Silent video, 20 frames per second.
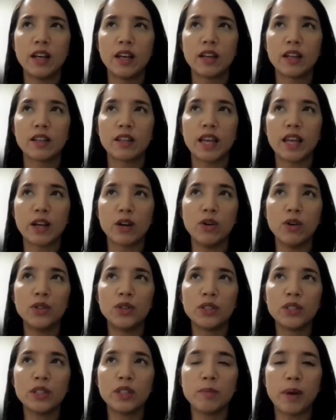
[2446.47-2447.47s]
like,
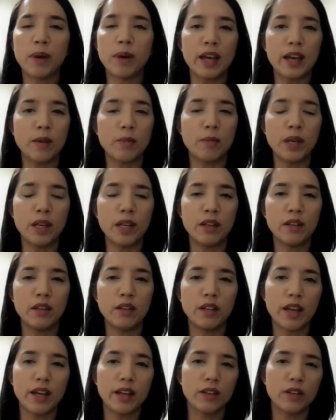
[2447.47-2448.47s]
only my admin
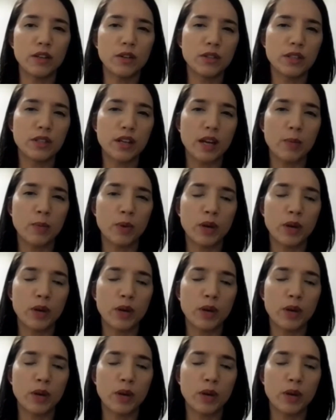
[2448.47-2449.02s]
like knows that I pray.